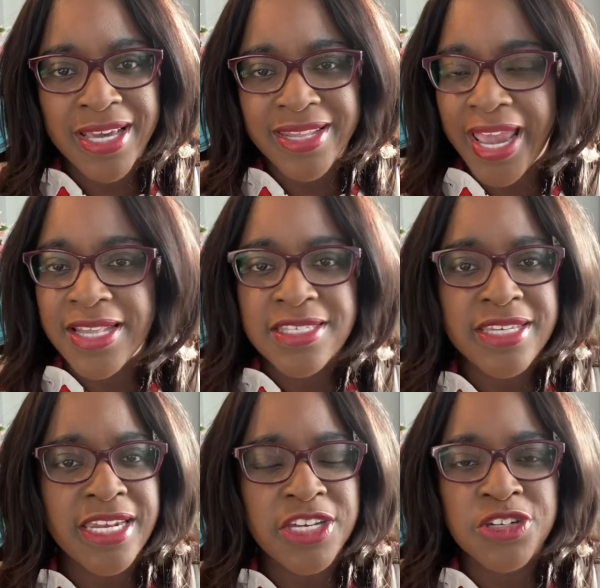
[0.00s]
They hadn't
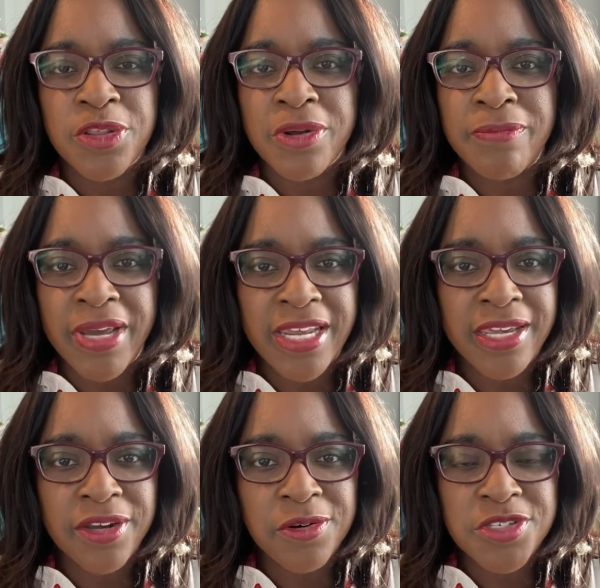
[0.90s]
seen each other in many
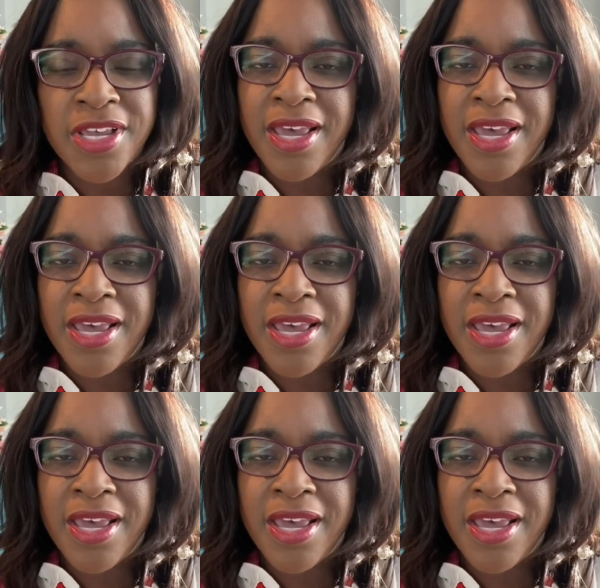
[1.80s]
years,